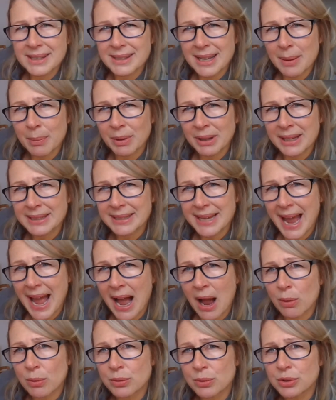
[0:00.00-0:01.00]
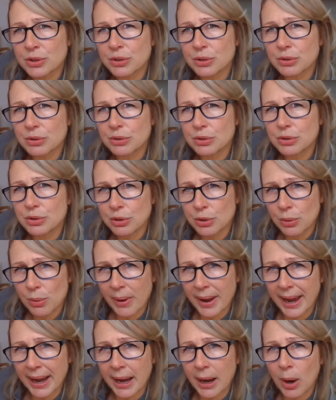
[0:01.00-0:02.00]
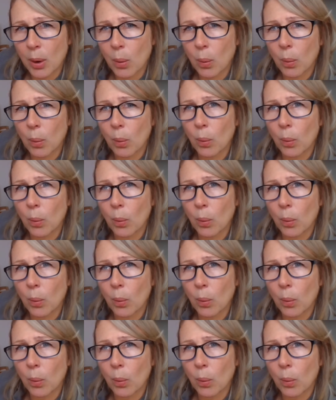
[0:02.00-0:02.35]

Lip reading: is Emily Towns doing